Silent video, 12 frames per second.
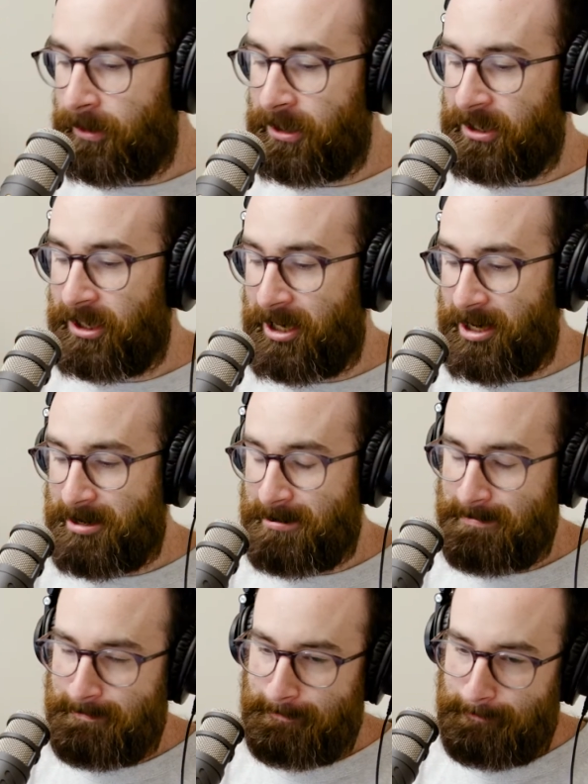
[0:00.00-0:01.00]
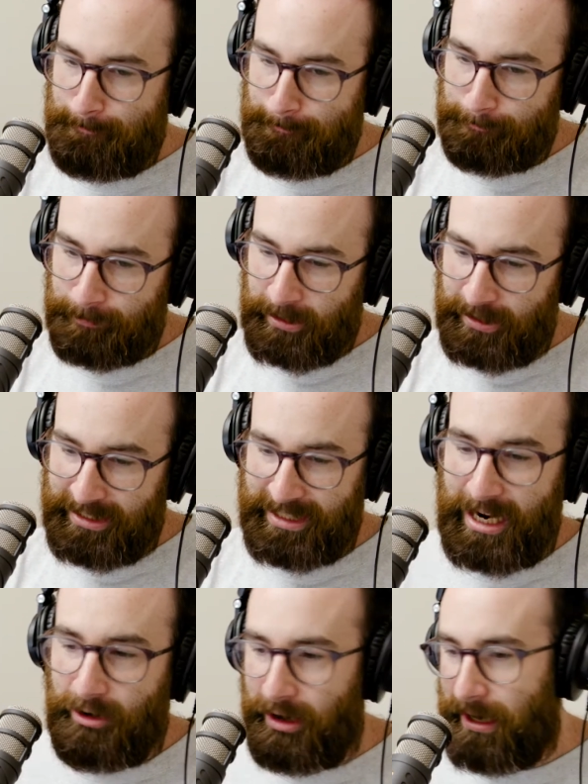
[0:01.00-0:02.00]
So that's
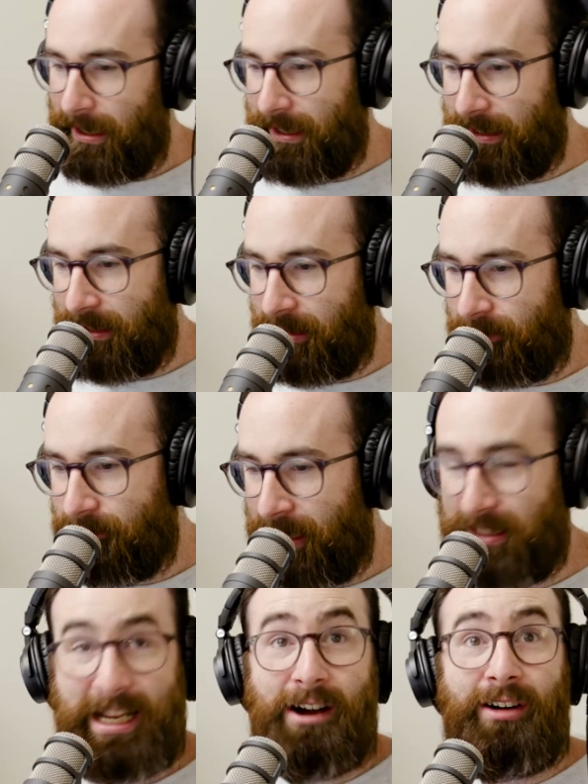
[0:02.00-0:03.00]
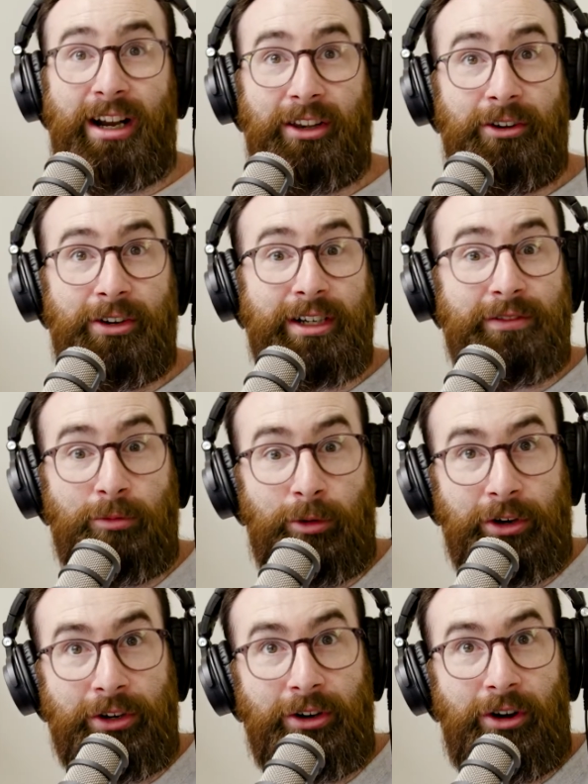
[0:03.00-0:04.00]
how I learn, if you
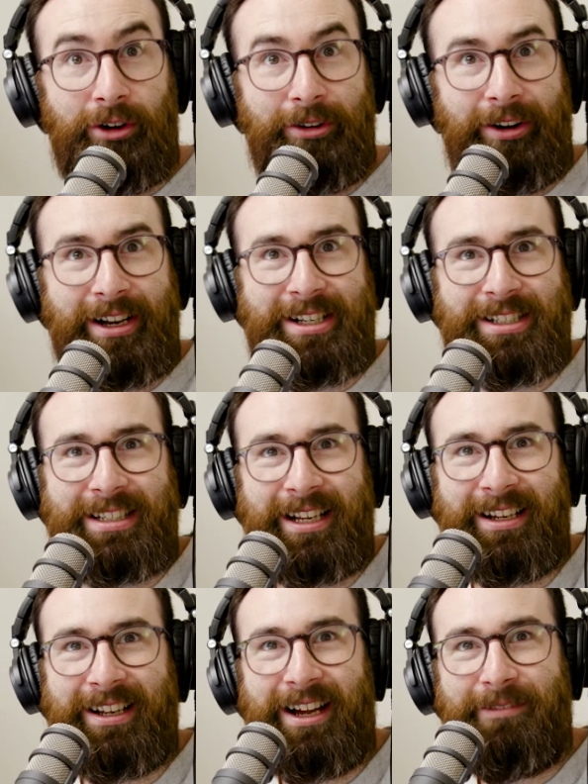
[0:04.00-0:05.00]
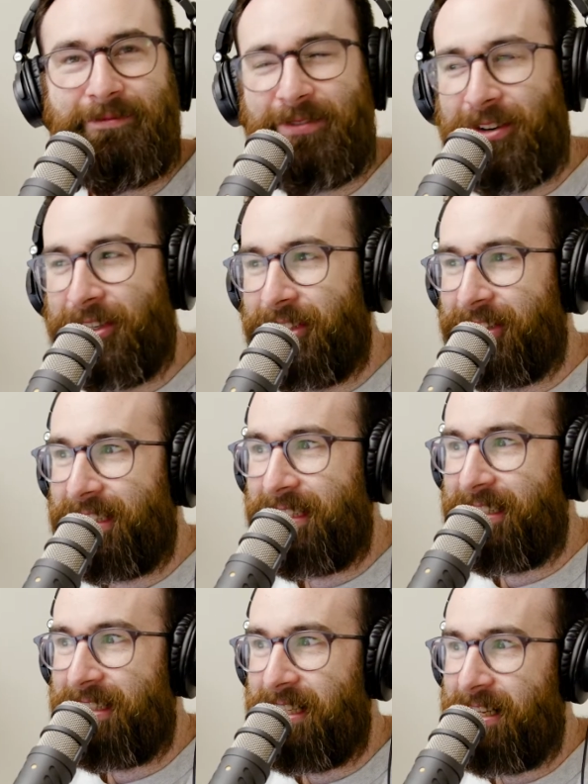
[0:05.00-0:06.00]
want to know. I'm
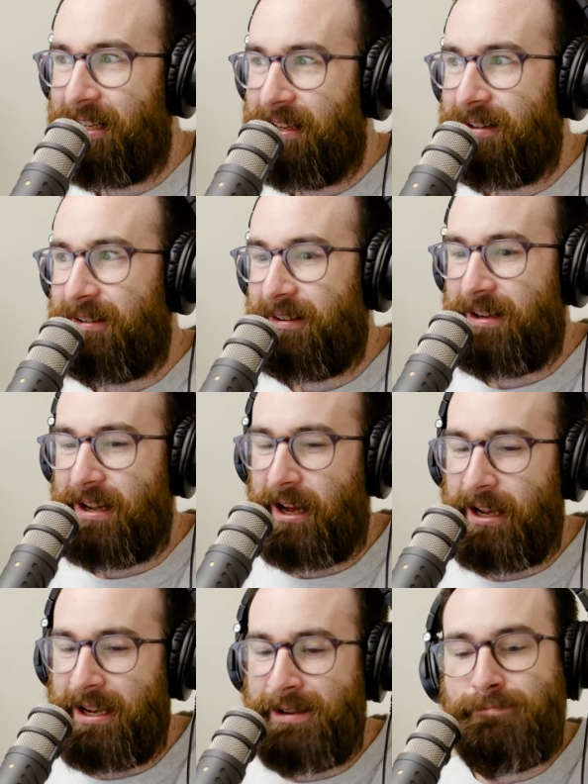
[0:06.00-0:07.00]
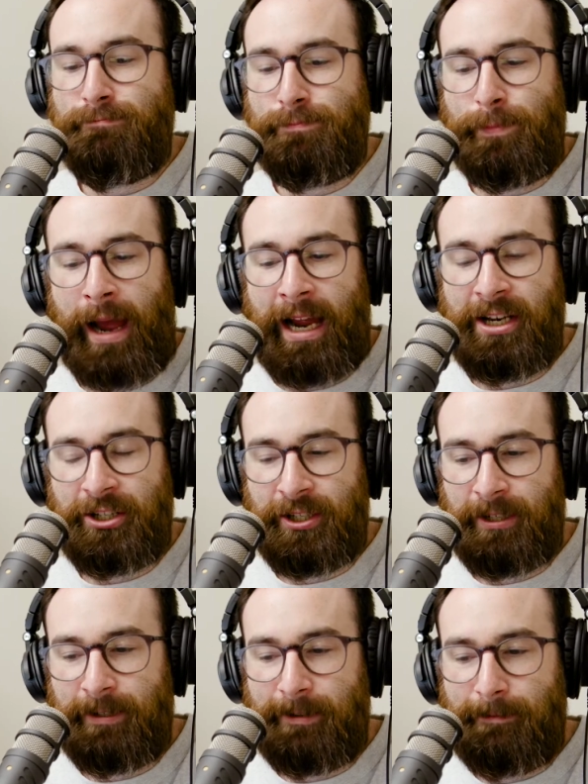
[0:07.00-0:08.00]
really
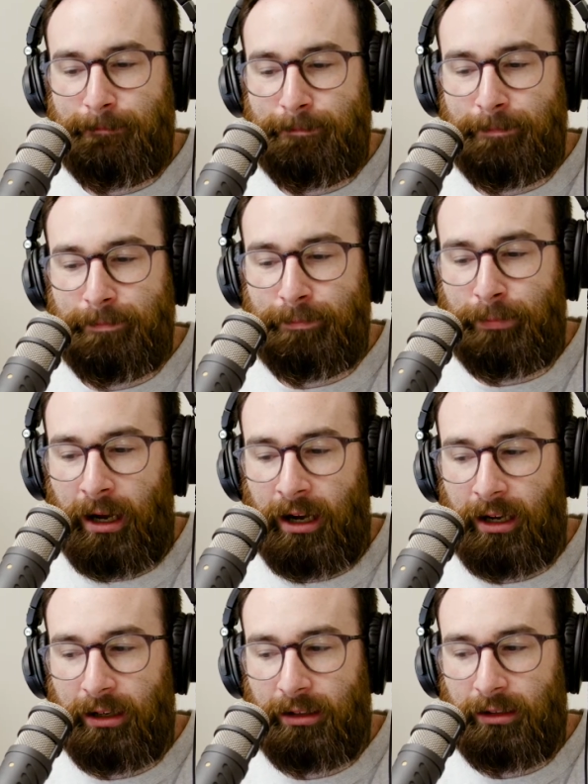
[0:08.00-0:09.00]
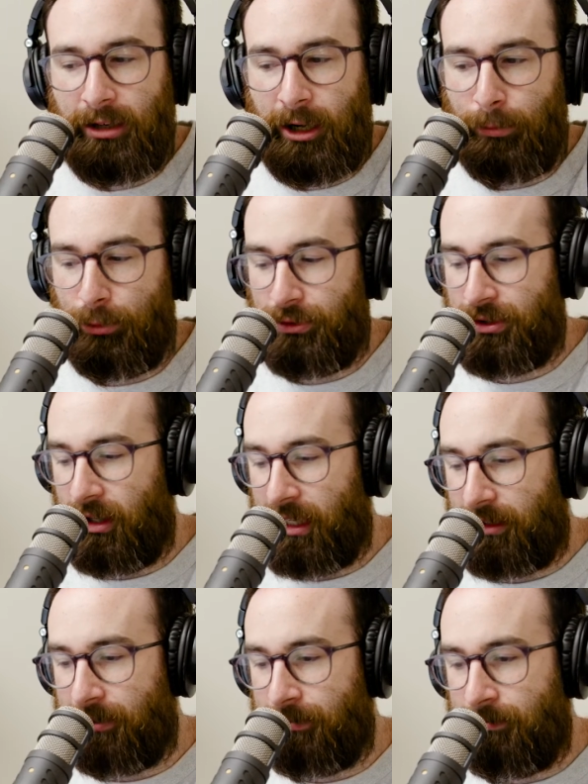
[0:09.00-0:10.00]
impatient, but I'm also
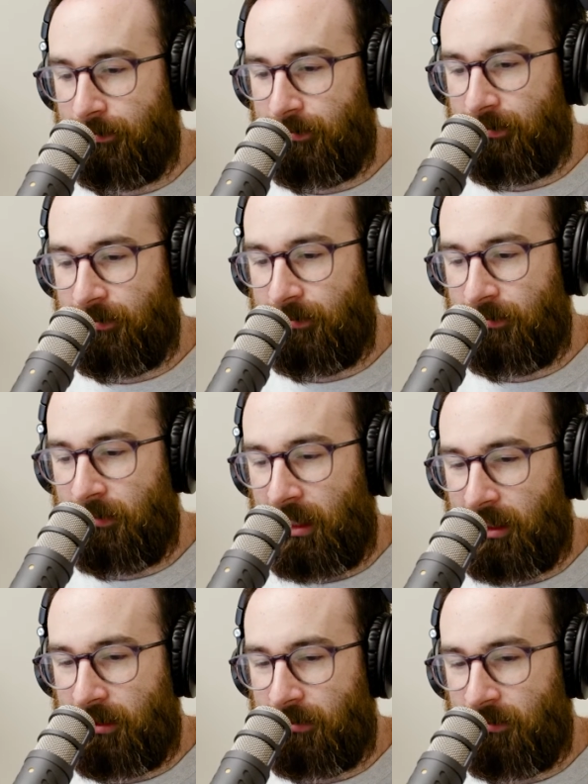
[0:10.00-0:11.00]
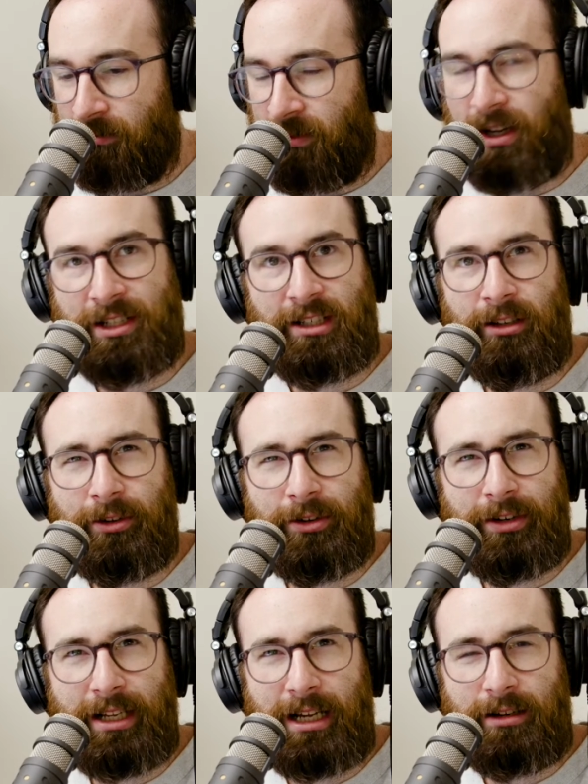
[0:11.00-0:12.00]
like a fast learner
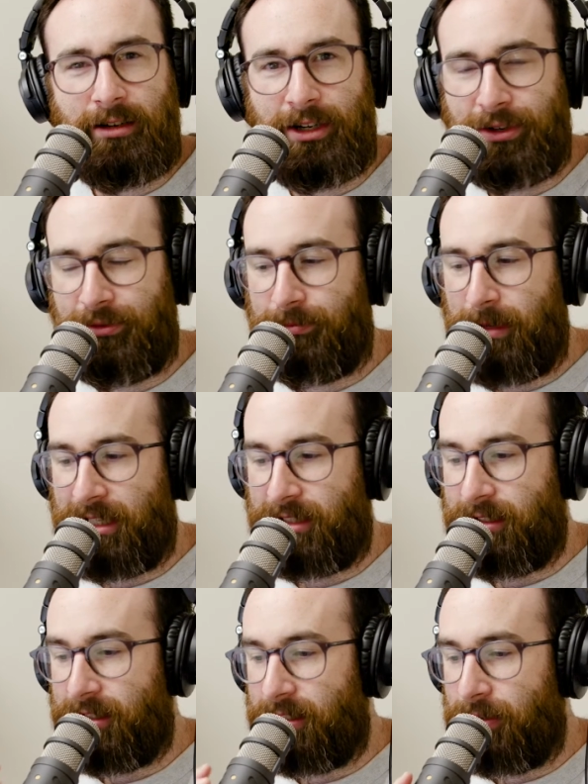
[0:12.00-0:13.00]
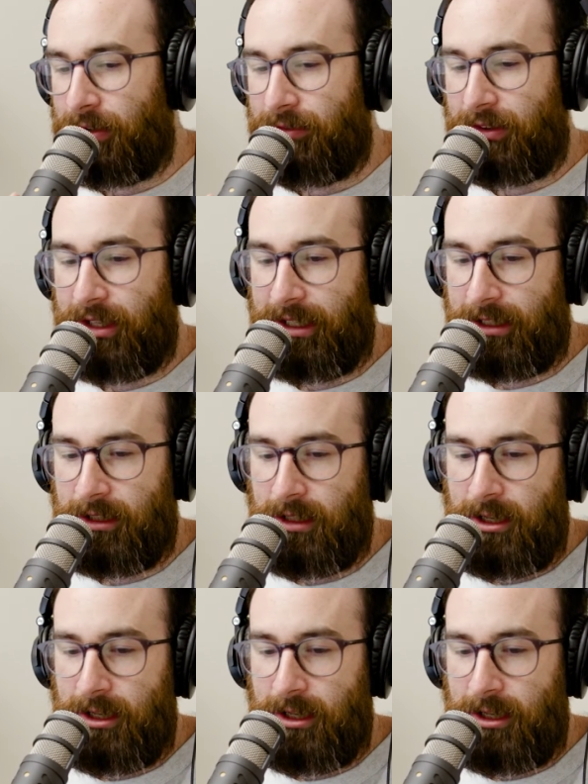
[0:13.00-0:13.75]
in that kind of essence sort of thing.